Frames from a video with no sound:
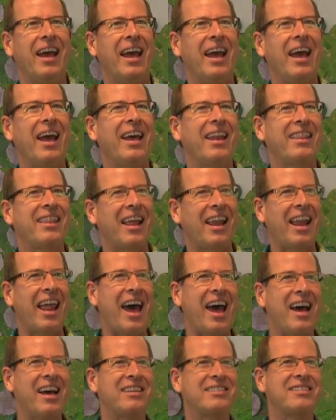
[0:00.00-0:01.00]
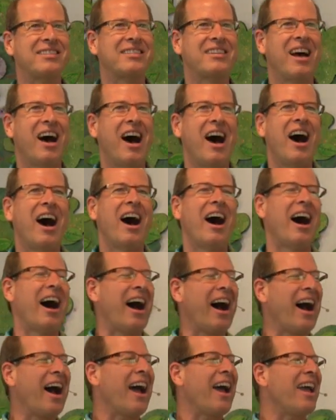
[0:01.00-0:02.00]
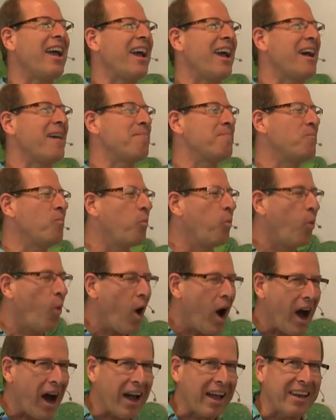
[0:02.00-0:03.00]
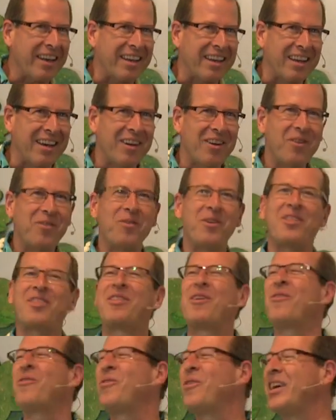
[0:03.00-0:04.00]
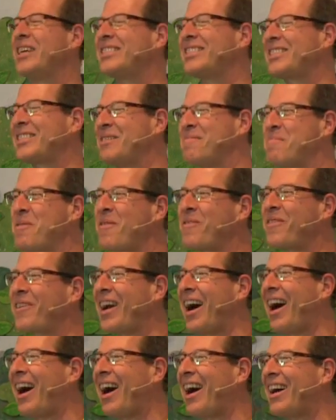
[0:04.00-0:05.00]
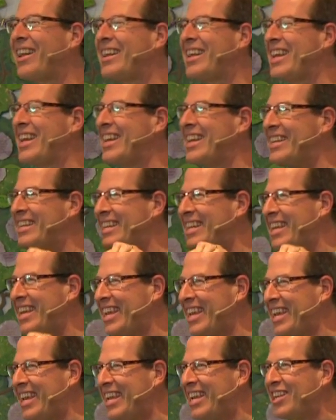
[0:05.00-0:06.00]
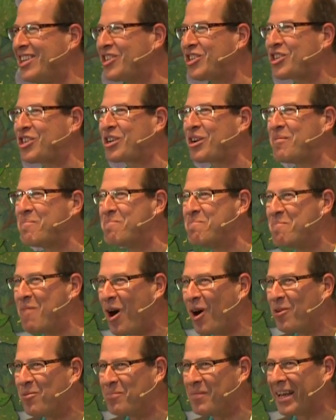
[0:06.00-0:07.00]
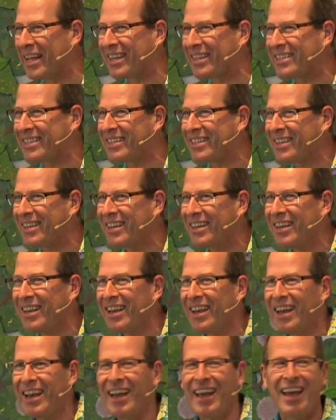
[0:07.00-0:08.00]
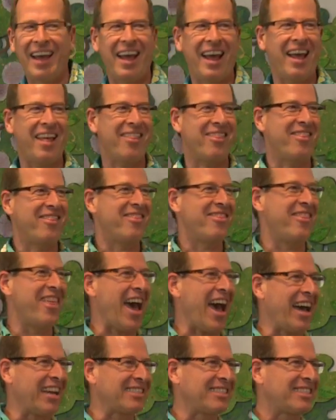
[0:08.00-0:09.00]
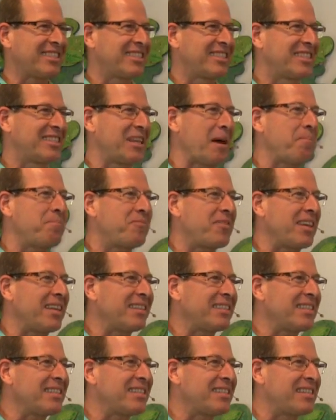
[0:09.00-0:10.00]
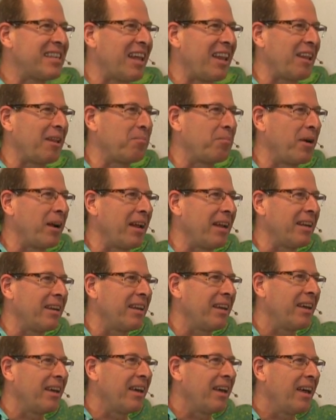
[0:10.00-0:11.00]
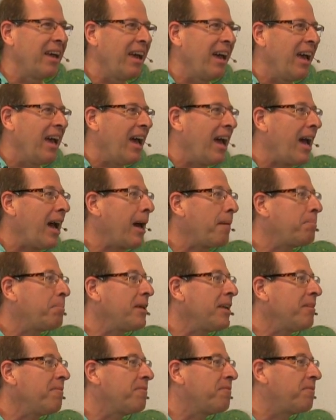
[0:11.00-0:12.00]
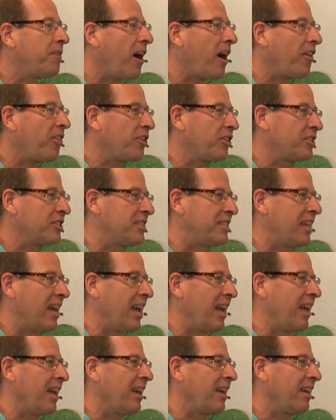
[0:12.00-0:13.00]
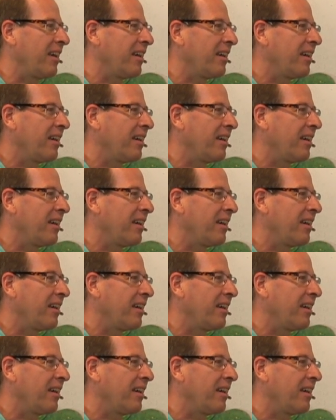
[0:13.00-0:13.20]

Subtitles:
And the last, I am one with the wisdom of God in each moment. And that's something to celebrate. Happy Father's Day.